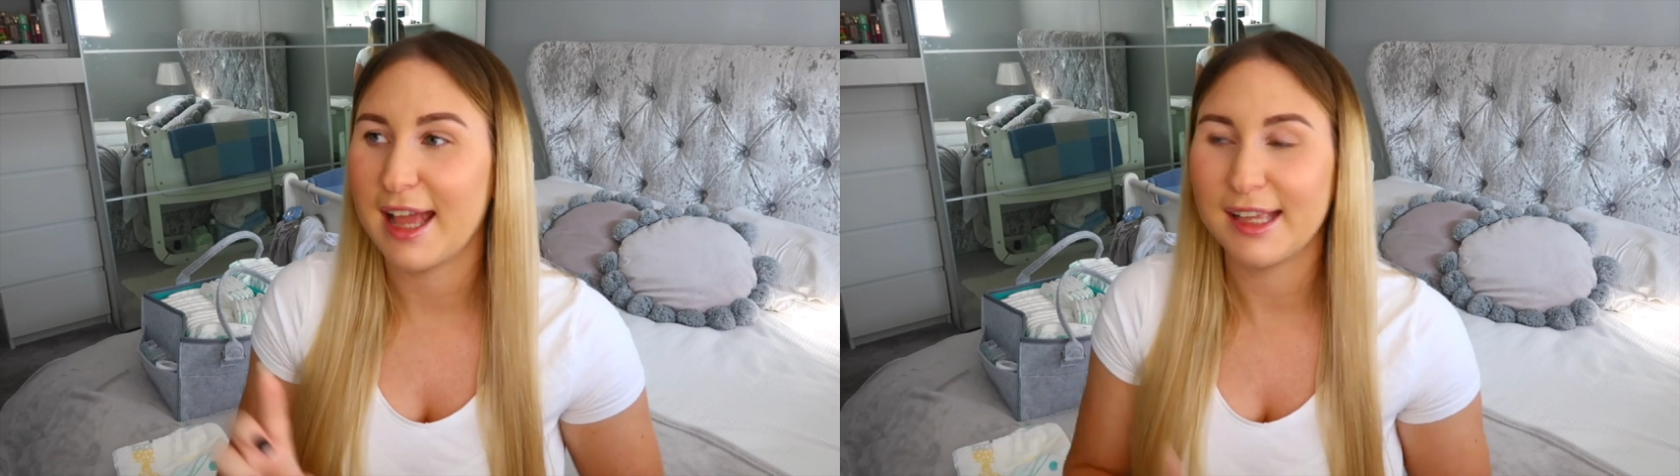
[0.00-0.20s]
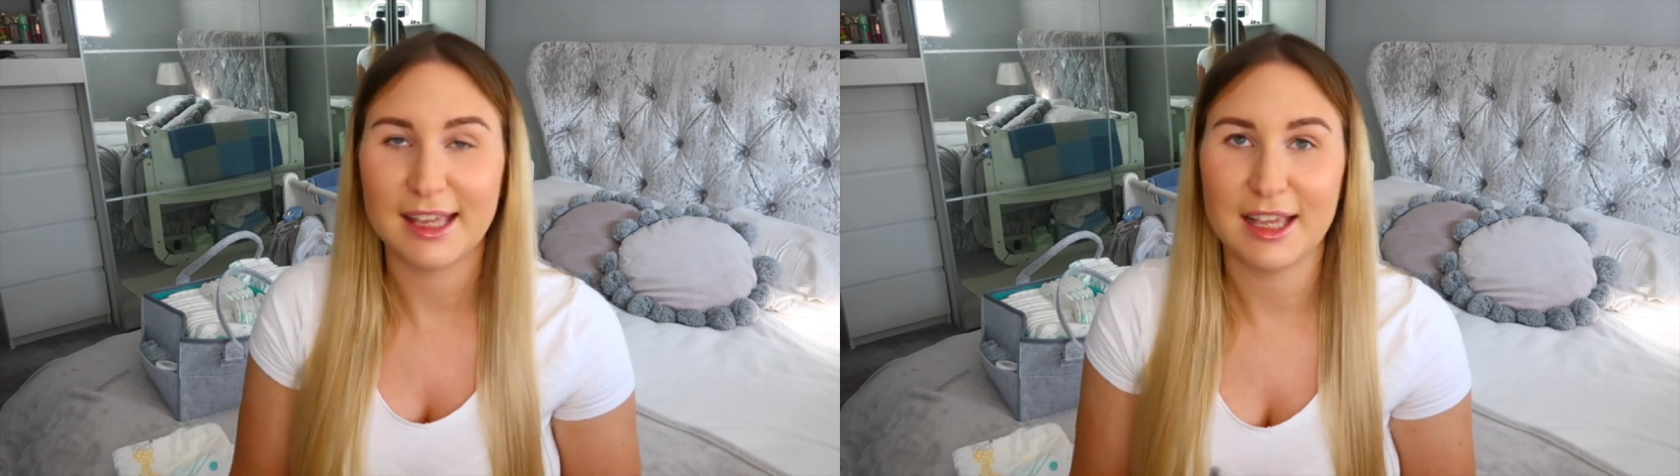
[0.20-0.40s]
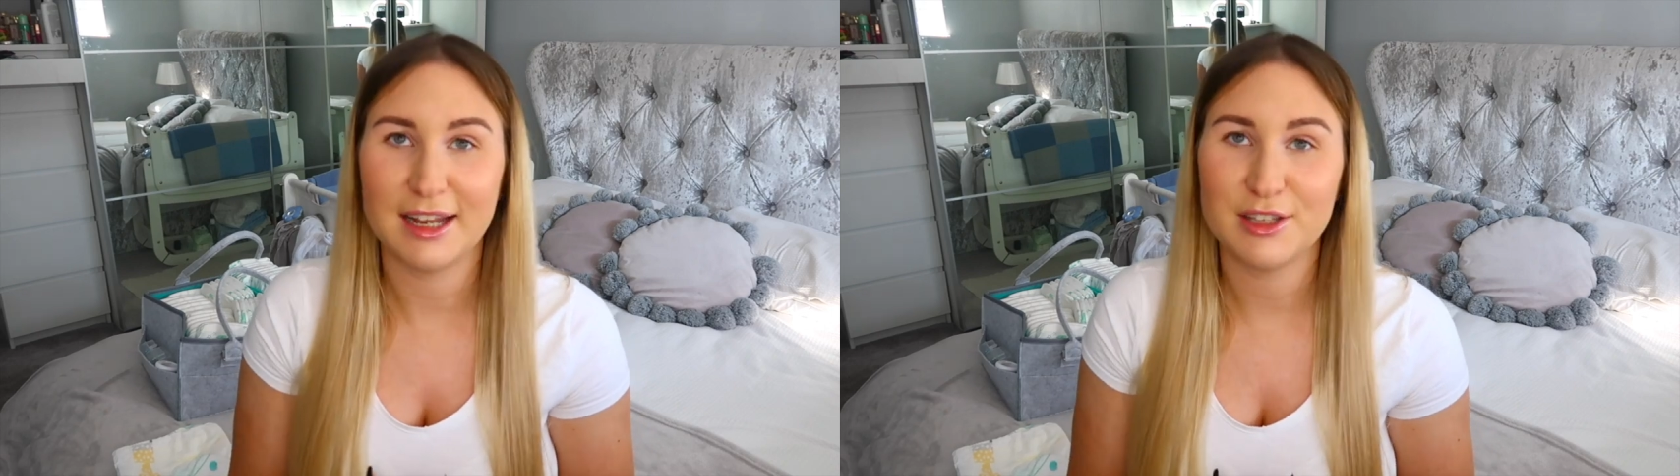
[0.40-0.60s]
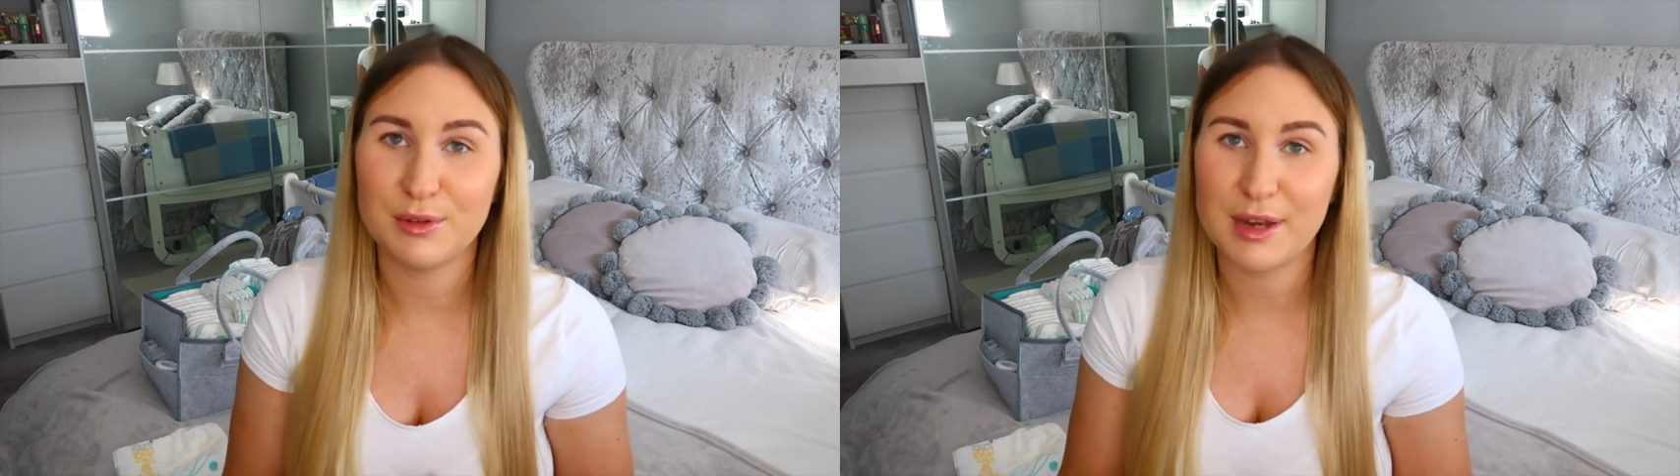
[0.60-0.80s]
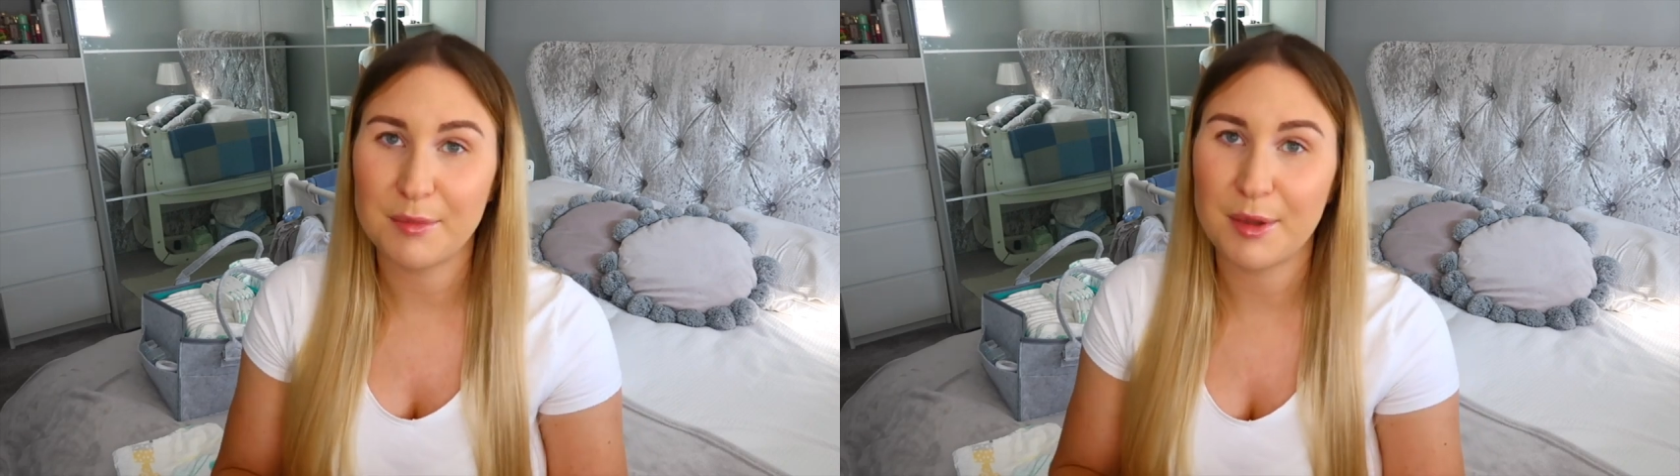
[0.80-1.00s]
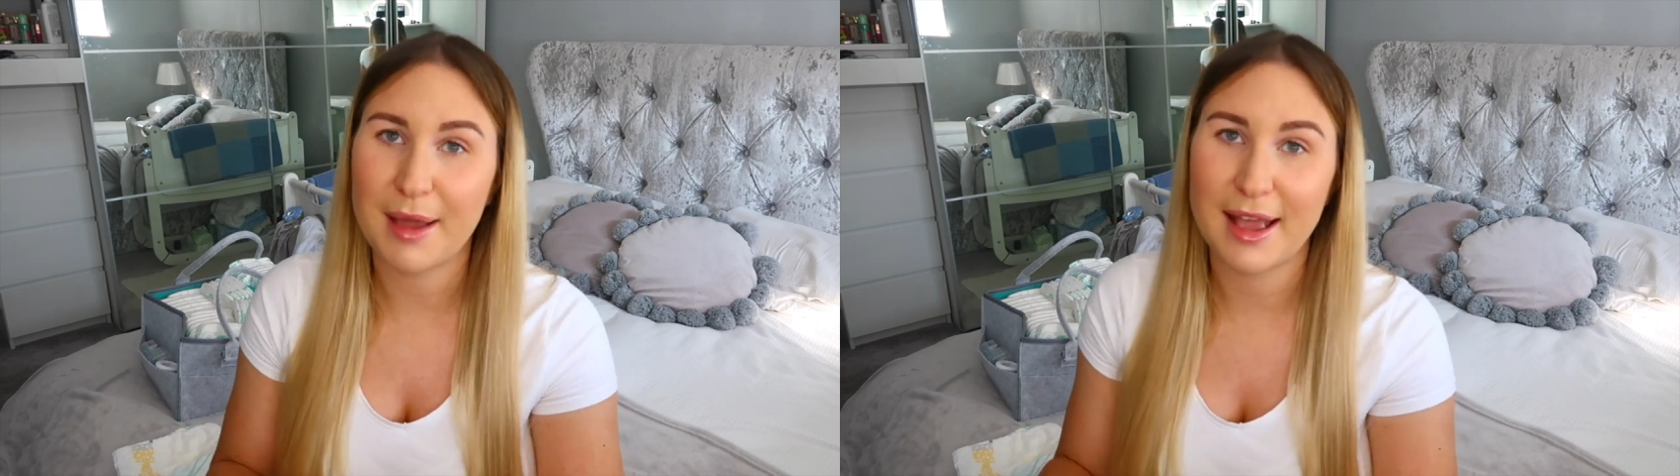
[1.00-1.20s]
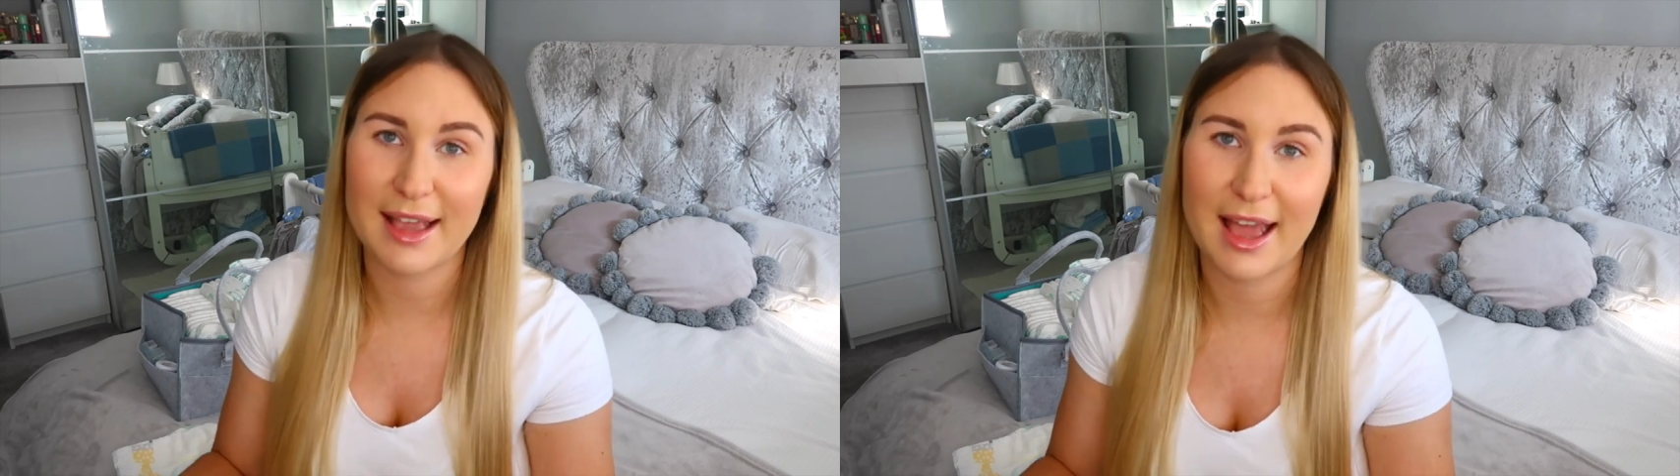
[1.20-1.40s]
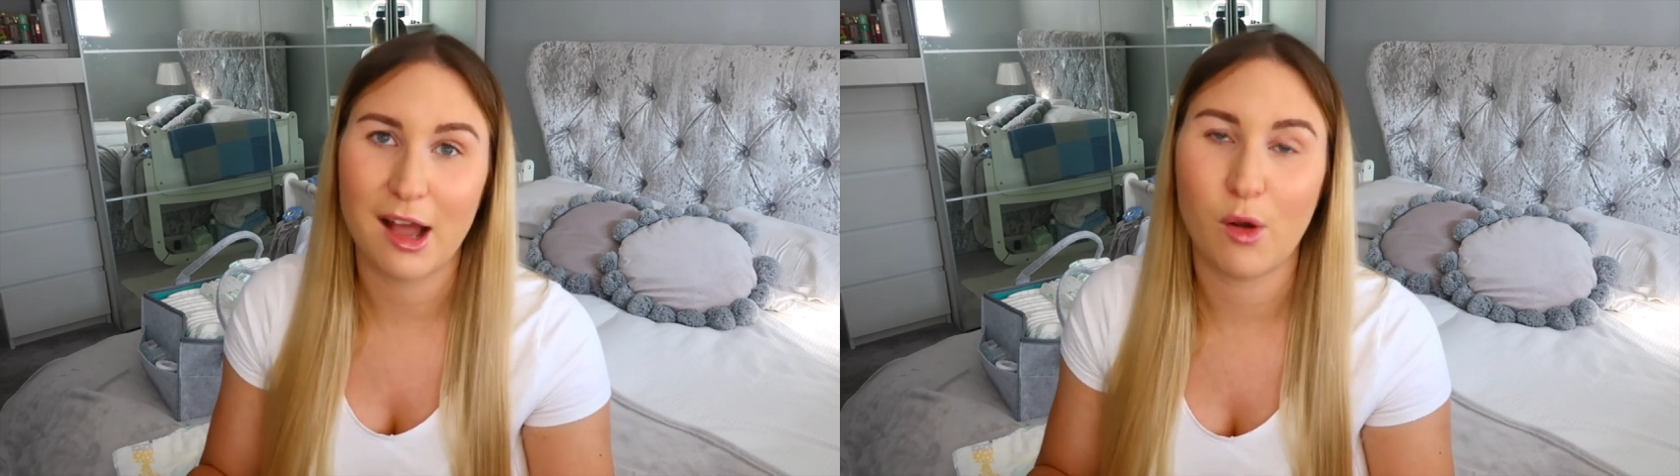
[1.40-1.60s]
and get your little nappy bag
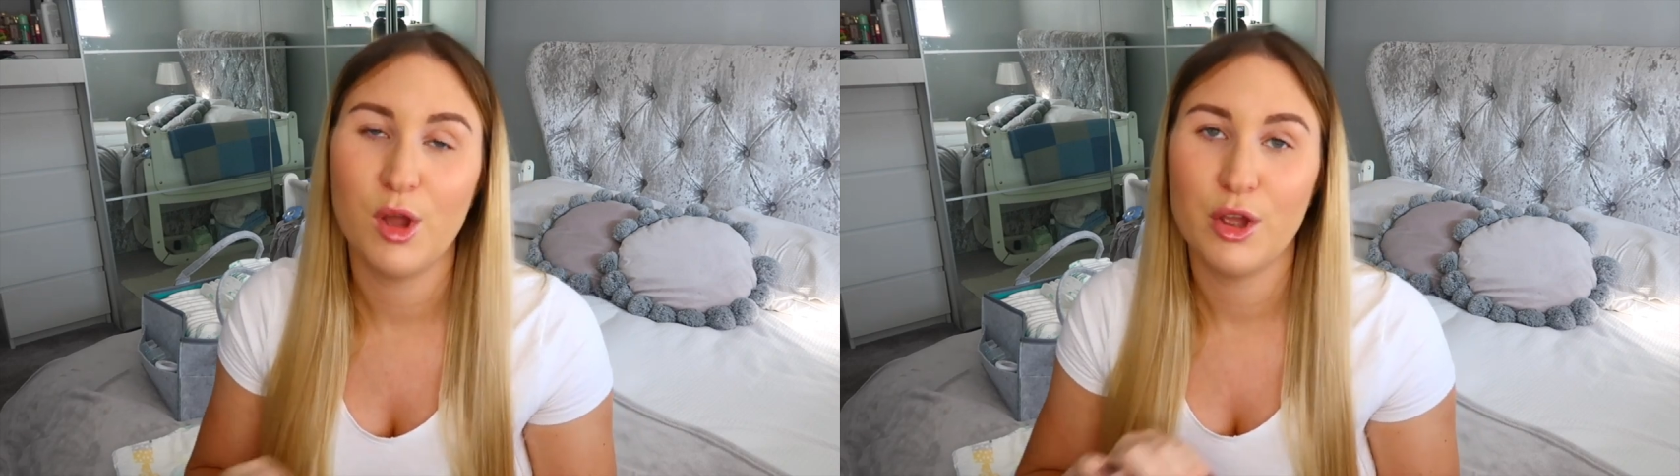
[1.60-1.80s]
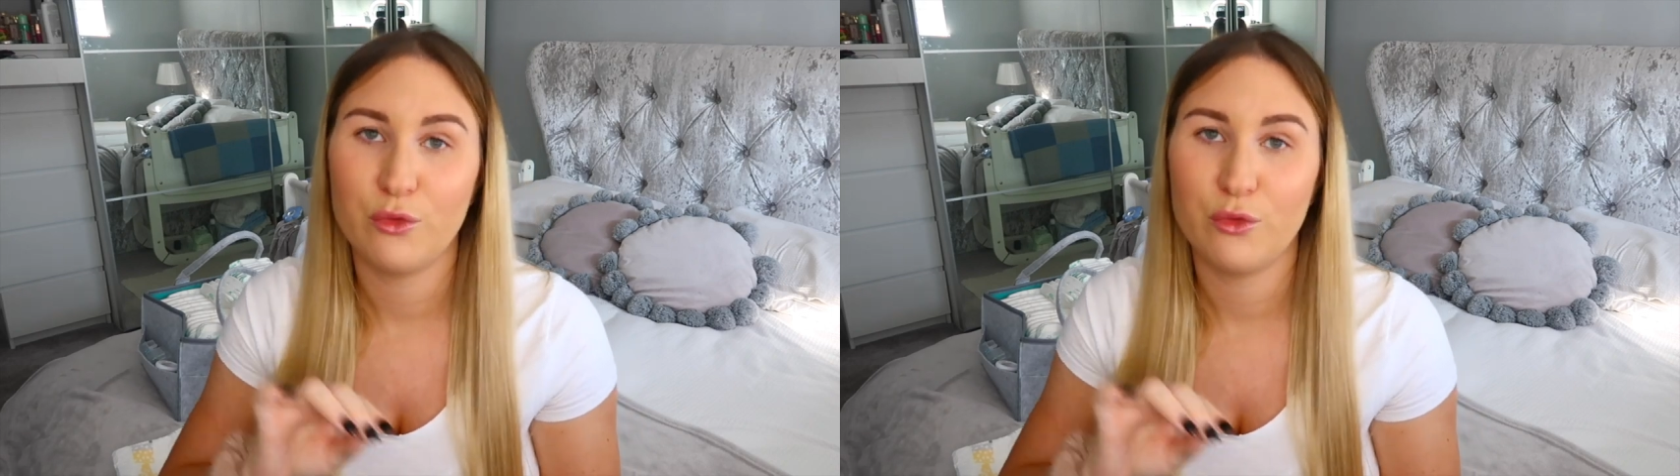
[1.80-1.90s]
out